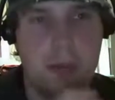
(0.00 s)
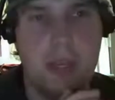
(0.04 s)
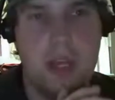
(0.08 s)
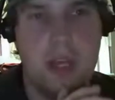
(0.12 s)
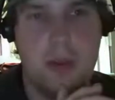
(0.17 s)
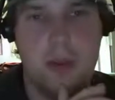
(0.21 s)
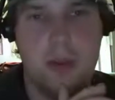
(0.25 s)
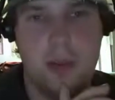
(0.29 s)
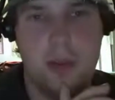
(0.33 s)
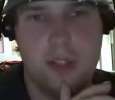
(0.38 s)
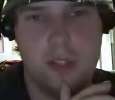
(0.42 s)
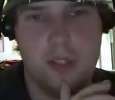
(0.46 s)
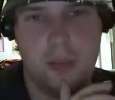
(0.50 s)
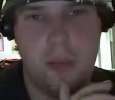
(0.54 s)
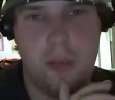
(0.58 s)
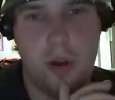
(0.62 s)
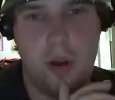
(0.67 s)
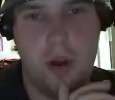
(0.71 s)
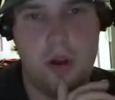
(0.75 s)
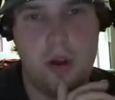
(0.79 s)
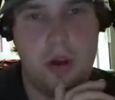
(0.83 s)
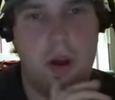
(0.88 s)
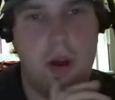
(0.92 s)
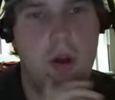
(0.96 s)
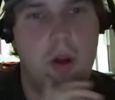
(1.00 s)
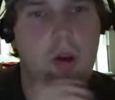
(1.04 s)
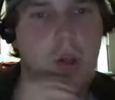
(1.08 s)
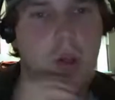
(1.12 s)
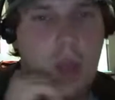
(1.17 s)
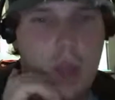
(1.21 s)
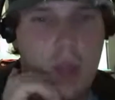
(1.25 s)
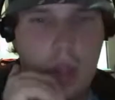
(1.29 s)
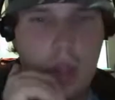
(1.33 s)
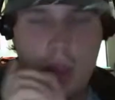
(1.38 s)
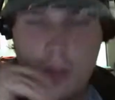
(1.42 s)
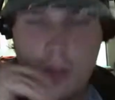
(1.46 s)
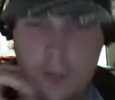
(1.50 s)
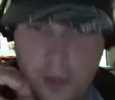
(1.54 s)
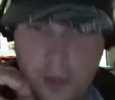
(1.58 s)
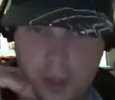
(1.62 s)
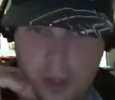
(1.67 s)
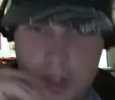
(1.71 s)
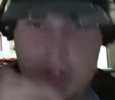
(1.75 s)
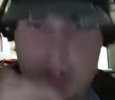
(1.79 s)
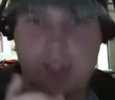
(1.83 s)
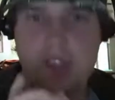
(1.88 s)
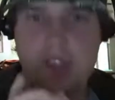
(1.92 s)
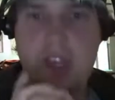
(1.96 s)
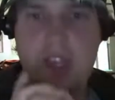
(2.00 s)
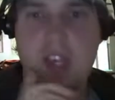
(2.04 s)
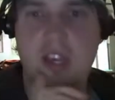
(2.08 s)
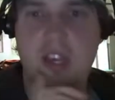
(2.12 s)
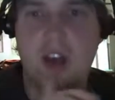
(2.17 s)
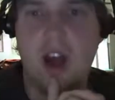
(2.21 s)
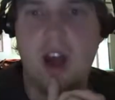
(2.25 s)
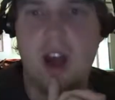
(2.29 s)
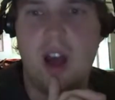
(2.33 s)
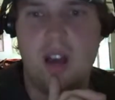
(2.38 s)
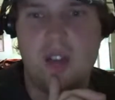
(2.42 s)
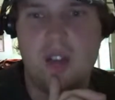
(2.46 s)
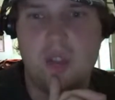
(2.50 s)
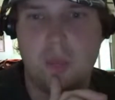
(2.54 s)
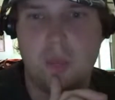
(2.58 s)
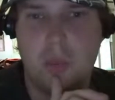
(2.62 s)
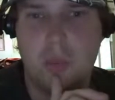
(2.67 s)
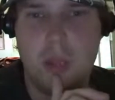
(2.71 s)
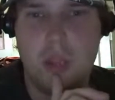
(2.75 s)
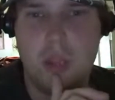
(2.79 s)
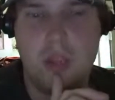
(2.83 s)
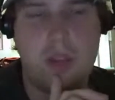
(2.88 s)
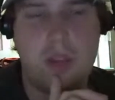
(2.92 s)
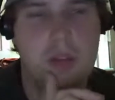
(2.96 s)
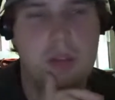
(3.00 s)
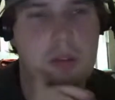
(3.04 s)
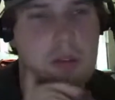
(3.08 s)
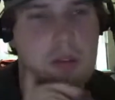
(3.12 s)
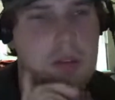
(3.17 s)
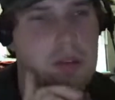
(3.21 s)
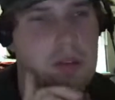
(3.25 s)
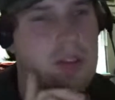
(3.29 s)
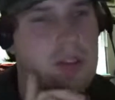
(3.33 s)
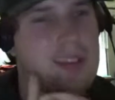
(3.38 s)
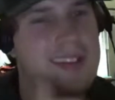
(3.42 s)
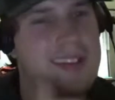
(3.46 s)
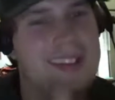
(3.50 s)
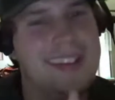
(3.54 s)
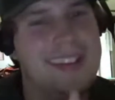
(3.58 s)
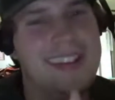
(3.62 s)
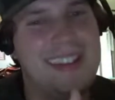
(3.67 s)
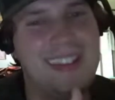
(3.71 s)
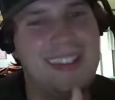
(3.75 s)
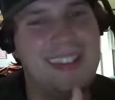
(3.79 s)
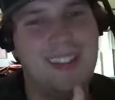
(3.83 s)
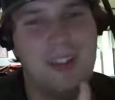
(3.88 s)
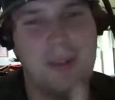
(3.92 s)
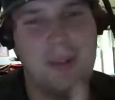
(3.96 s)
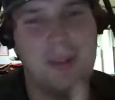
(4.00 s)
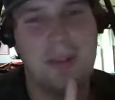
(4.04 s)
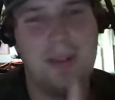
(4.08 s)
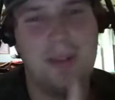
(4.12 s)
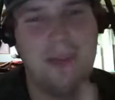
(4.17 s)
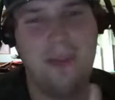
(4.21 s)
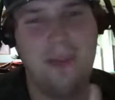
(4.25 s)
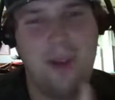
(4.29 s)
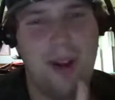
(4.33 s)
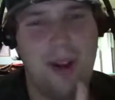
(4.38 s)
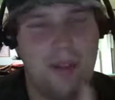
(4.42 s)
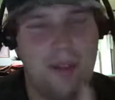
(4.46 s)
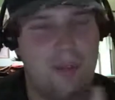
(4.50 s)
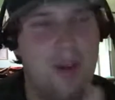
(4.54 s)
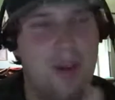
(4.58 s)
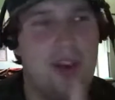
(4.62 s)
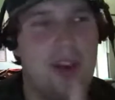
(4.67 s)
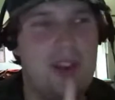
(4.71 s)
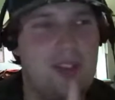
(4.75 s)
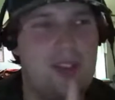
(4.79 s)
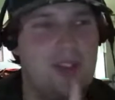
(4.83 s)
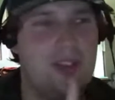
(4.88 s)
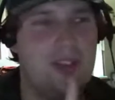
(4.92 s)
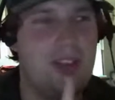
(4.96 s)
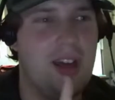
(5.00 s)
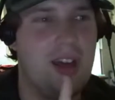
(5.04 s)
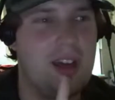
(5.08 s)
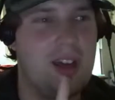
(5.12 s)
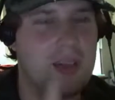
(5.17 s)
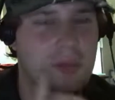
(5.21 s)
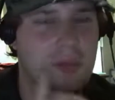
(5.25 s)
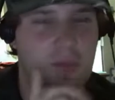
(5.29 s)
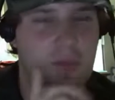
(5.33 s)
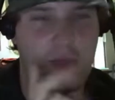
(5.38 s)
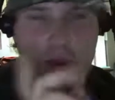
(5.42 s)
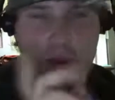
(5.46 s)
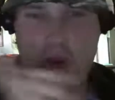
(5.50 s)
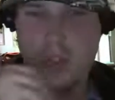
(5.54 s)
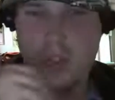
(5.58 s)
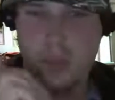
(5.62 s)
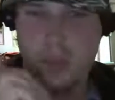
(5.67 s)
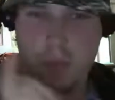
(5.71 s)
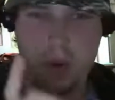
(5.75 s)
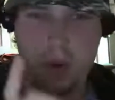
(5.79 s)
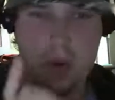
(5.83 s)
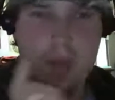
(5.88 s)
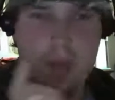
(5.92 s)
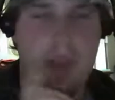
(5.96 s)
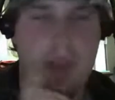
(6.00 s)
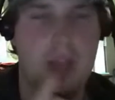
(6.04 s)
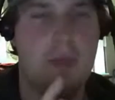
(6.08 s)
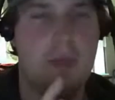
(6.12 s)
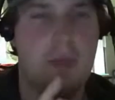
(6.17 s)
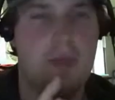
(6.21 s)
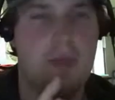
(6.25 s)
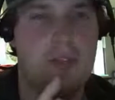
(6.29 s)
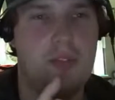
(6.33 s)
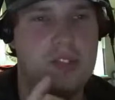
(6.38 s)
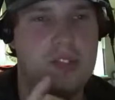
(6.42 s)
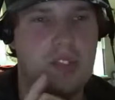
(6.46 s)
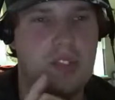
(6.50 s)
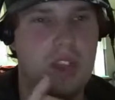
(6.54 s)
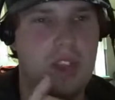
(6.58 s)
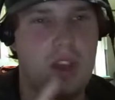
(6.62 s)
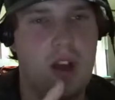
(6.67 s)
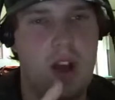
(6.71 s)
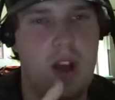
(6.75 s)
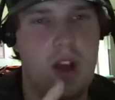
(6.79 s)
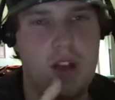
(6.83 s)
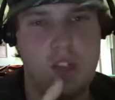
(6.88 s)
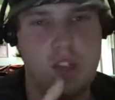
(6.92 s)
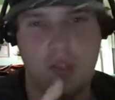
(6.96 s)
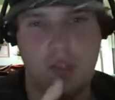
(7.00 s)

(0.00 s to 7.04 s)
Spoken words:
coming tomorrow for the Seahawks week. You're going to be ready for that. First part of the hate week for Seahawks